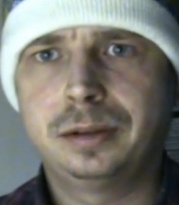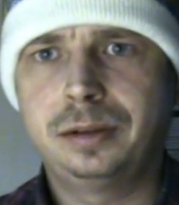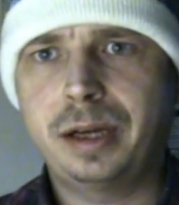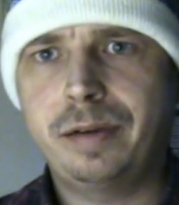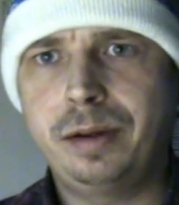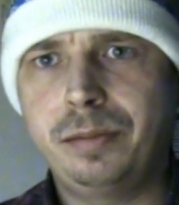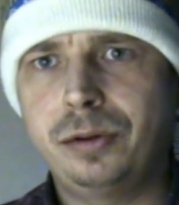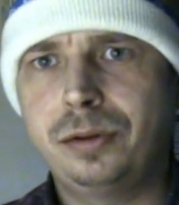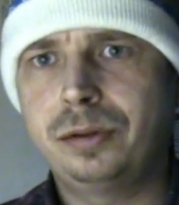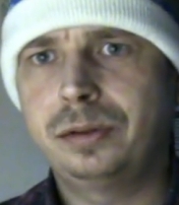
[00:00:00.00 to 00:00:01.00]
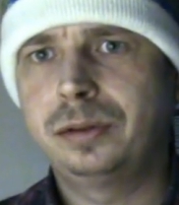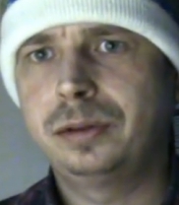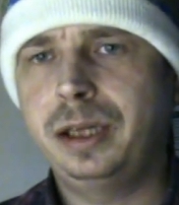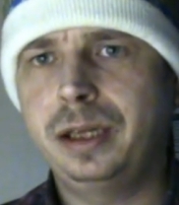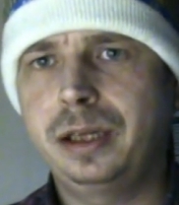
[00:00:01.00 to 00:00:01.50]
Do you have any more?
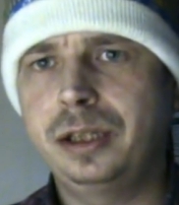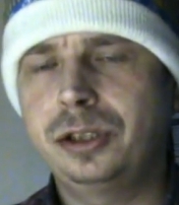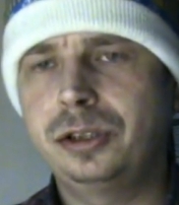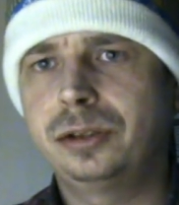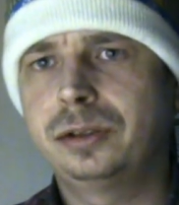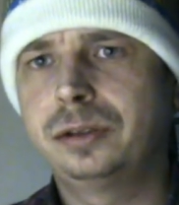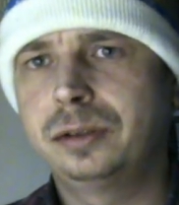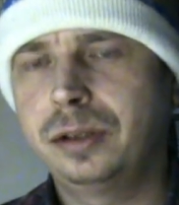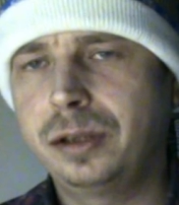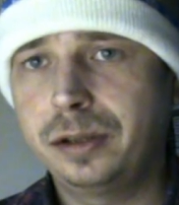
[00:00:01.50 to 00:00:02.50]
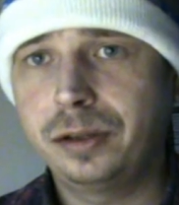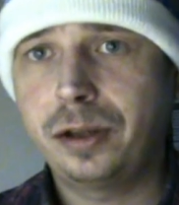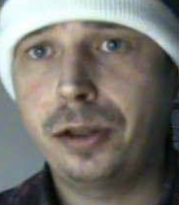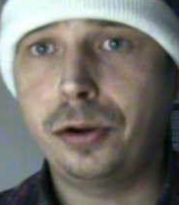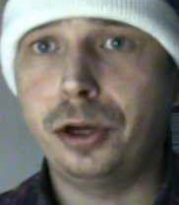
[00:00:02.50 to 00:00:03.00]
English?
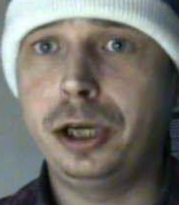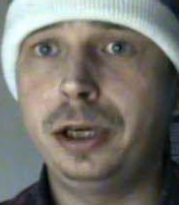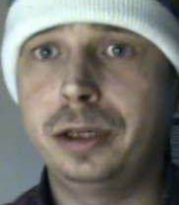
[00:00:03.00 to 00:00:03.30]
Three.